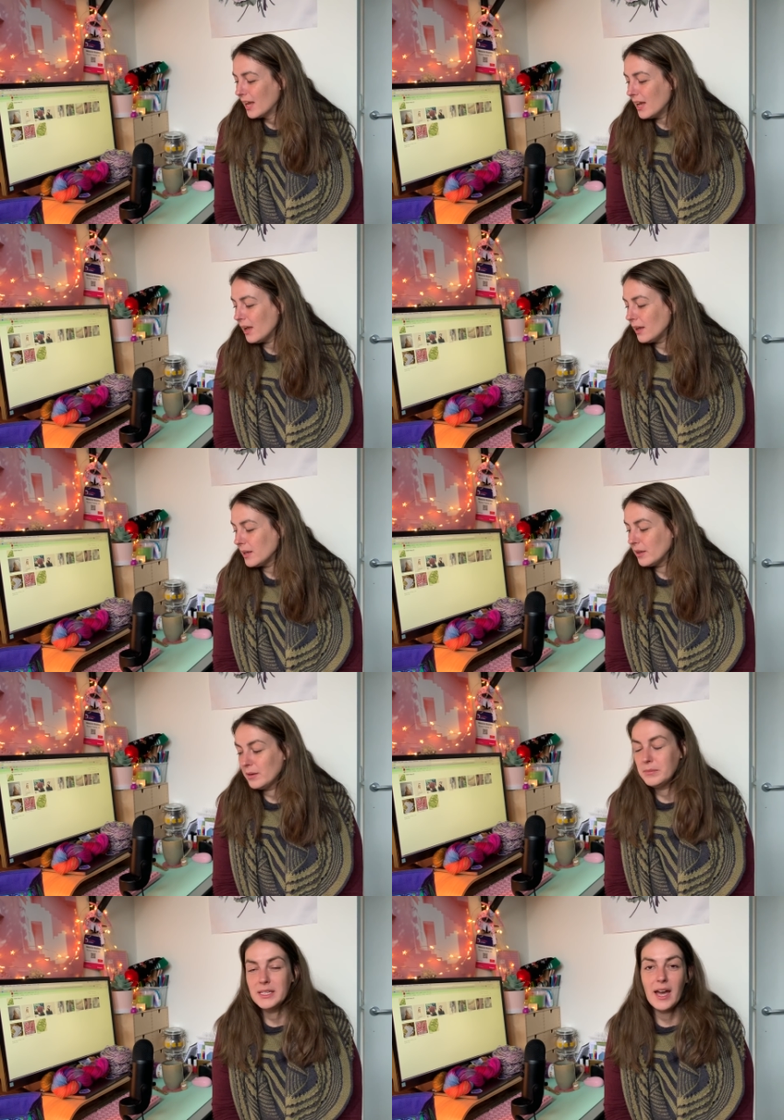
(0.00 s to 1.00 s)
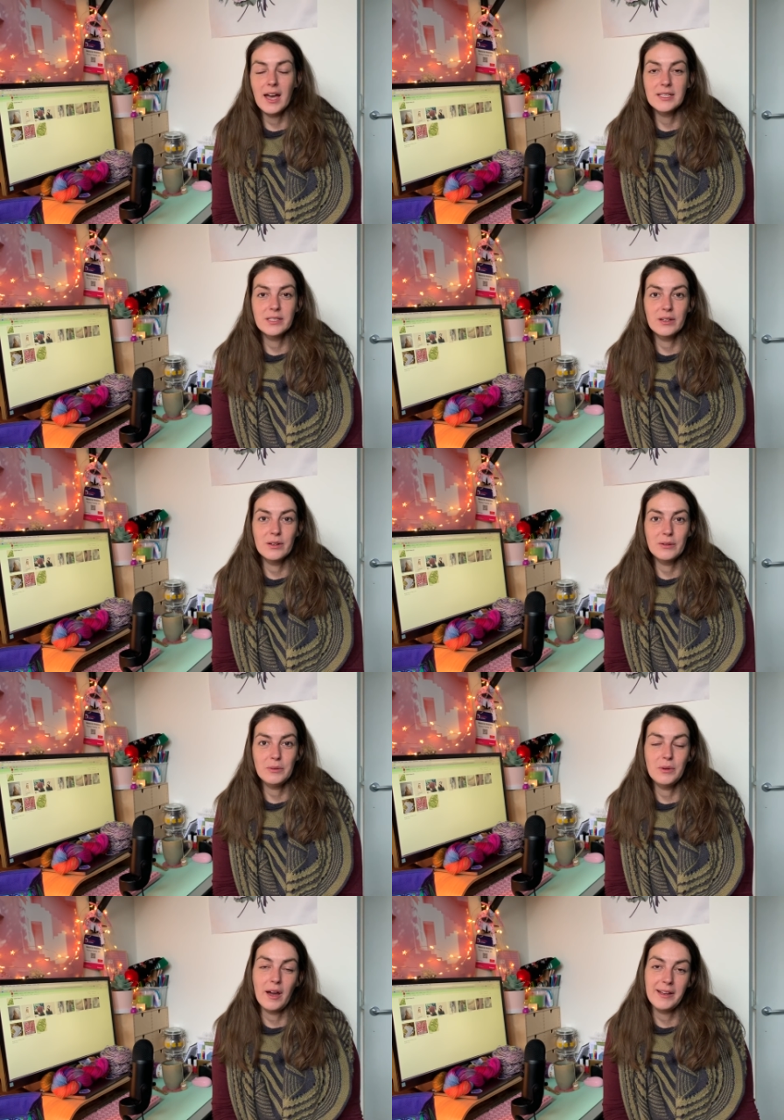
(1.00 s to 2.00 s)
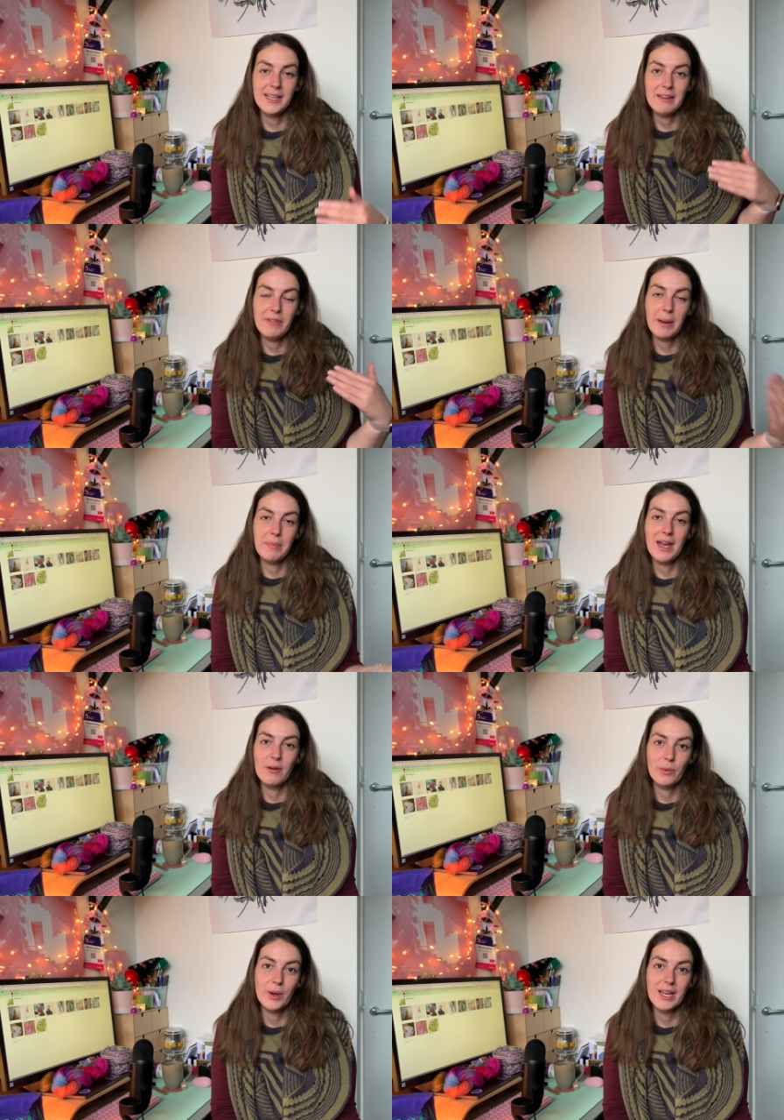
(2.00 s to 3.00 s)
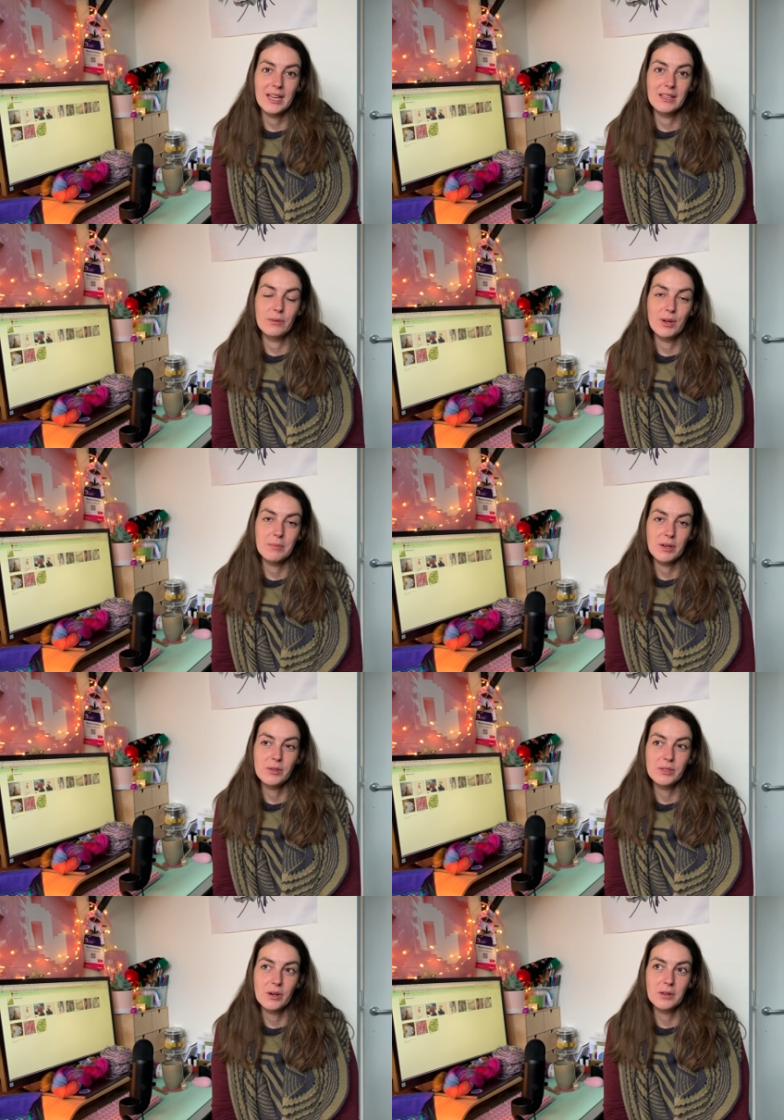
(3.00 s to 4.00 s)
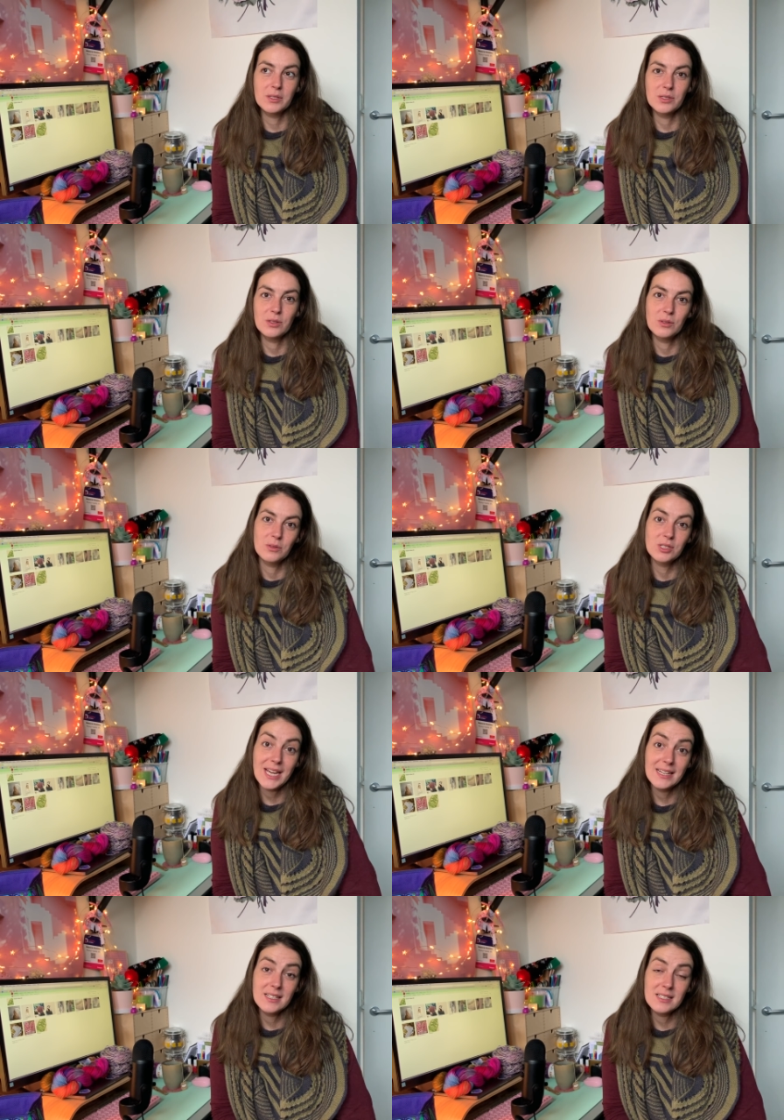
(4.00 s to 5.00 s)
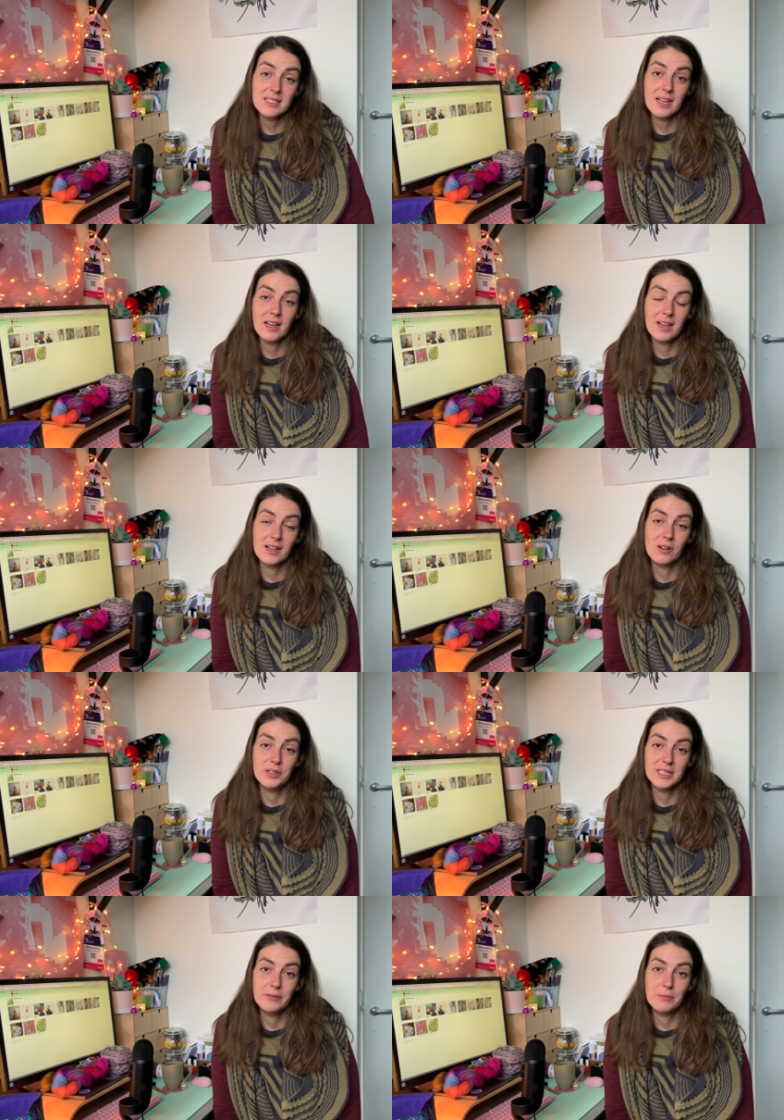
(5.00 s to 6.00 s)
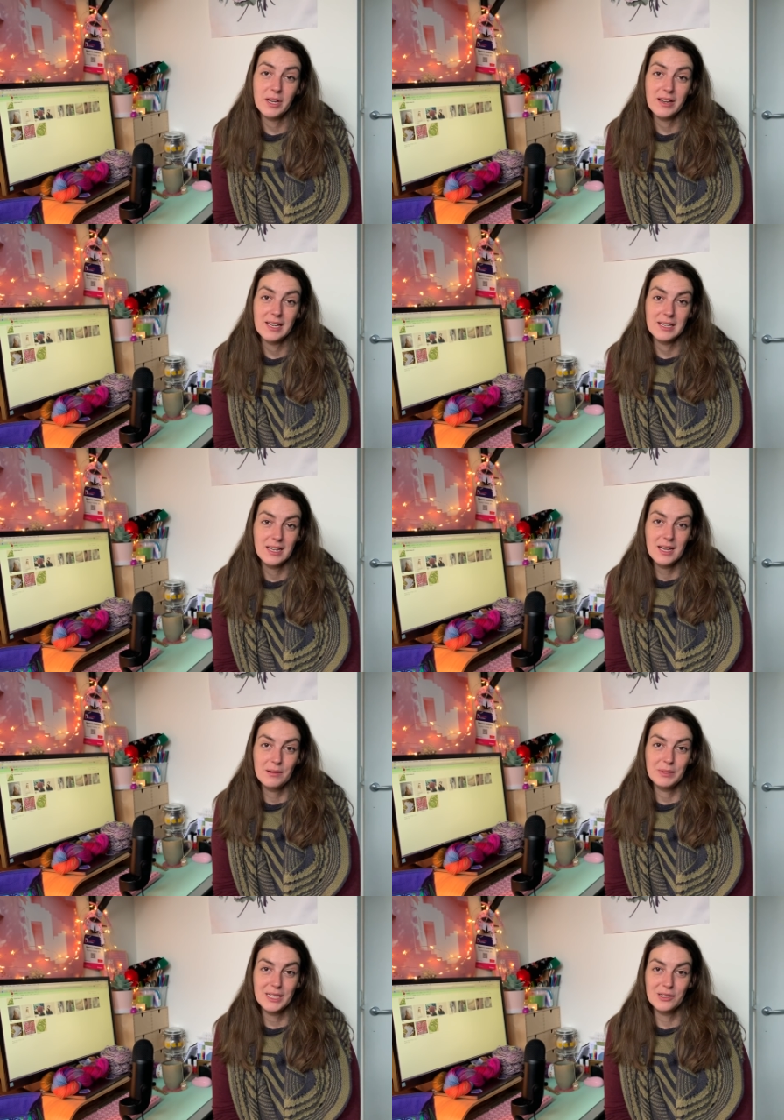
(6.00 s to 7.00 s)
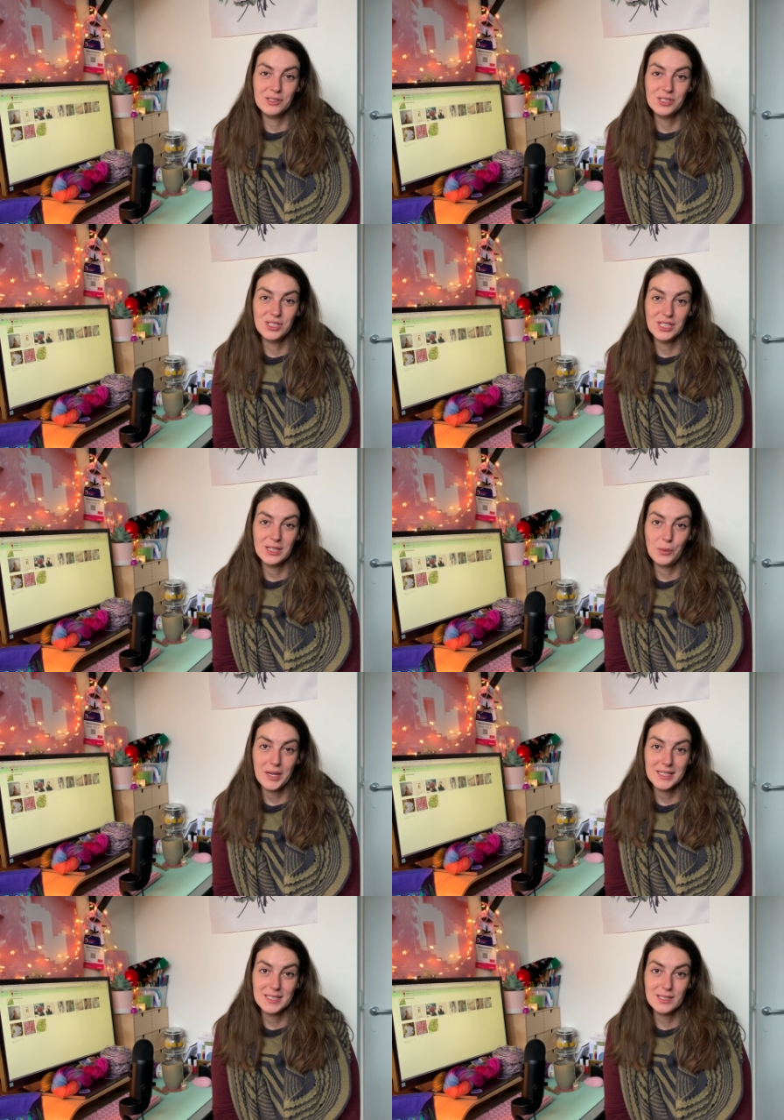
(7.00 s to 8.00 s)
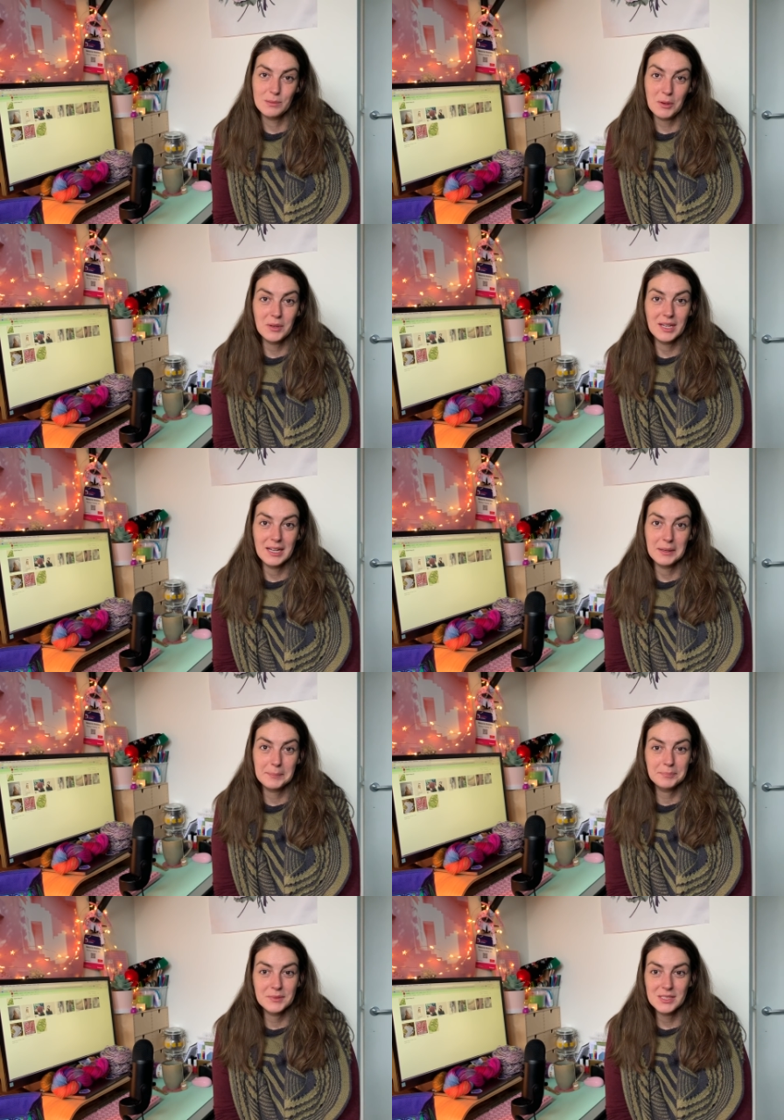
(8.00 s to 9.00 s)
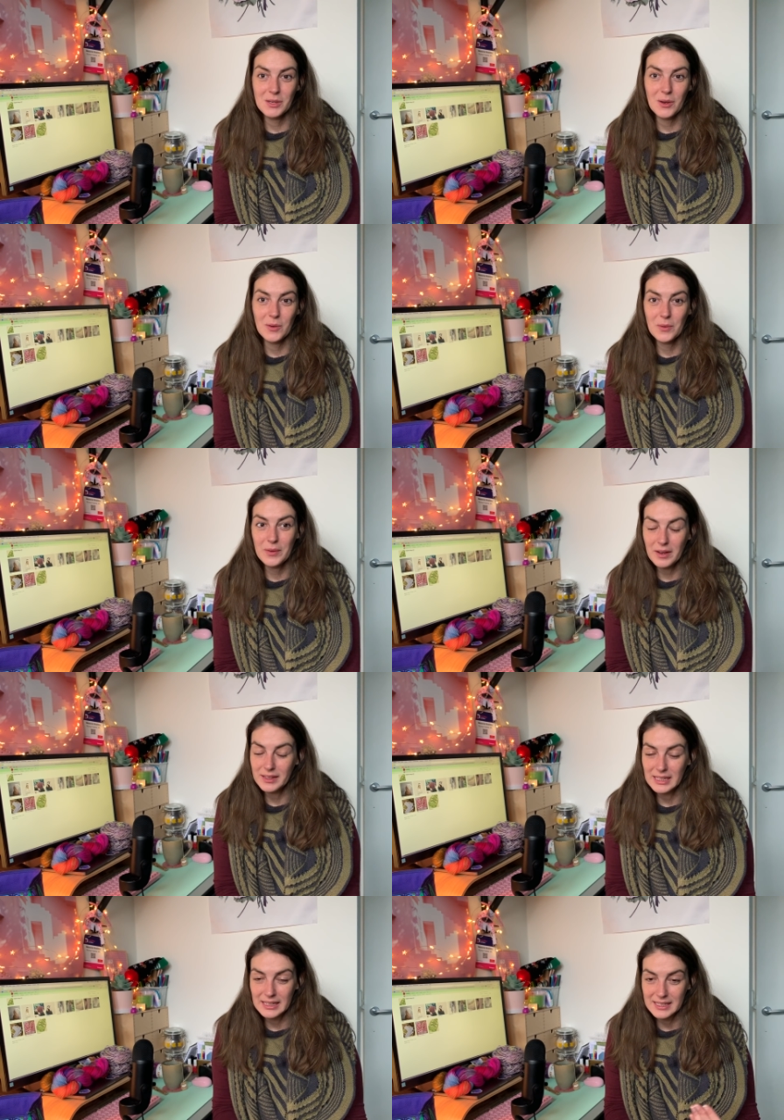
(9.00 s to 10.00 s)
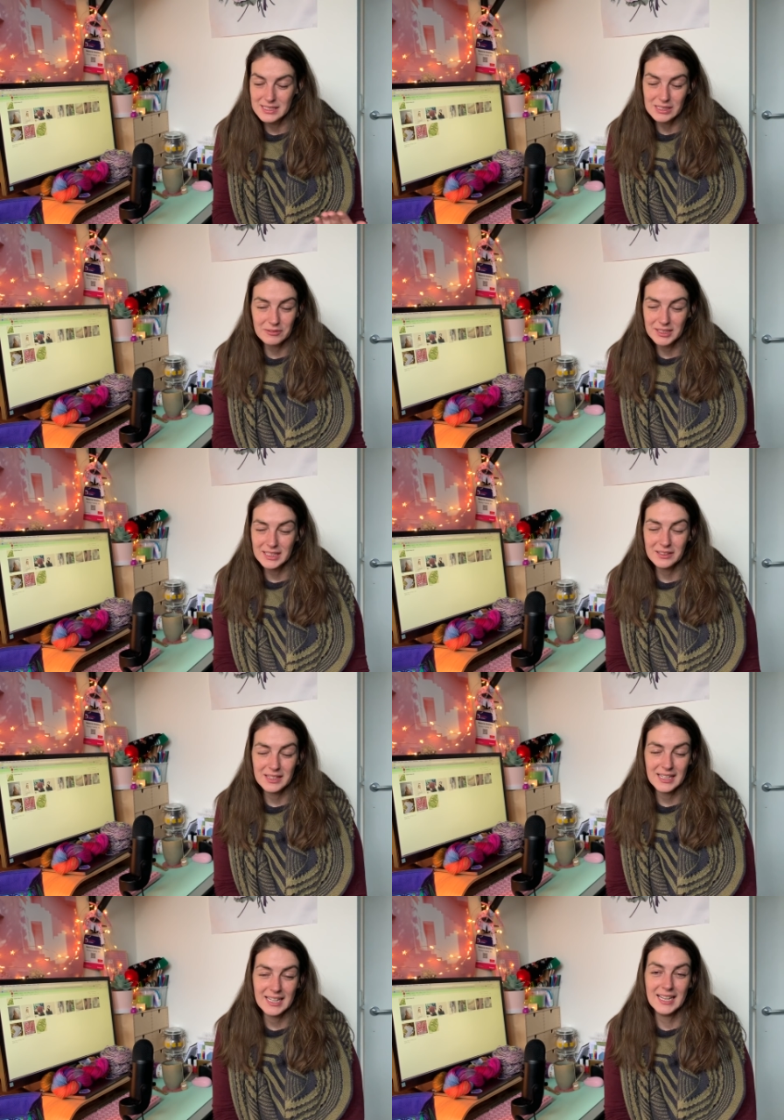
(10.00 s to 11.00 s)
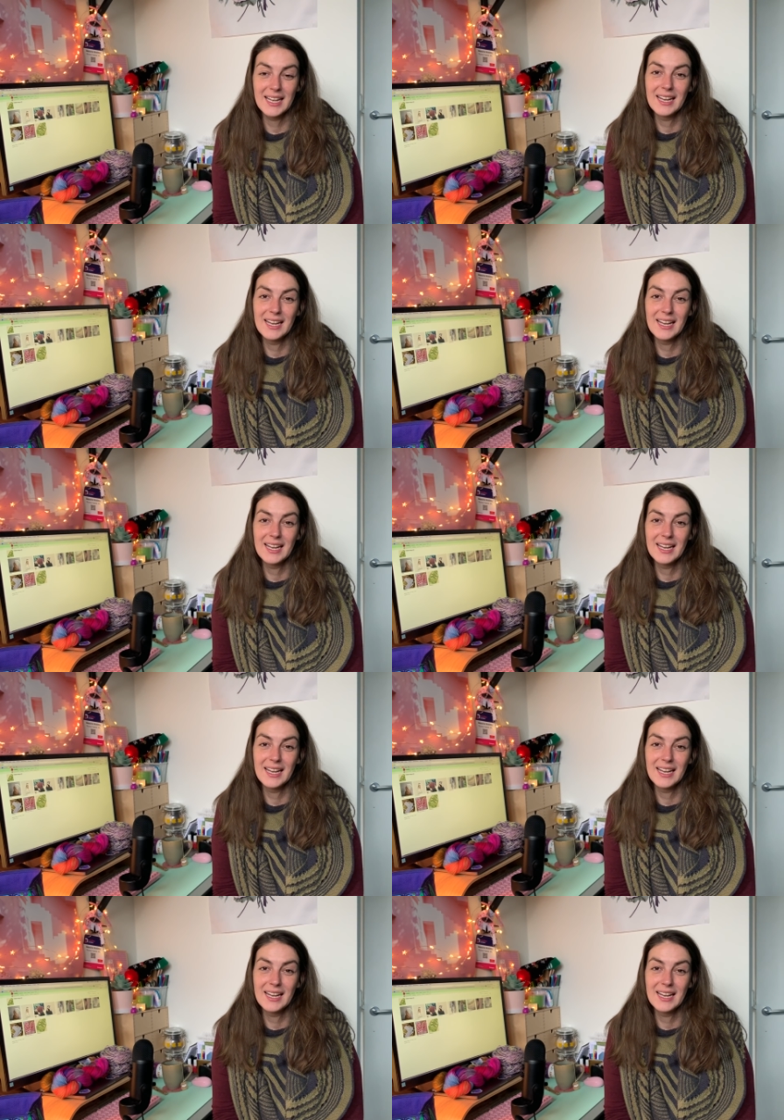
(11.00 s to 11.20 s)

So I gave that pair away, the rainbow socks, to Shannon, a colleague of mine, because she quit smoking, so I think that's a really good thing.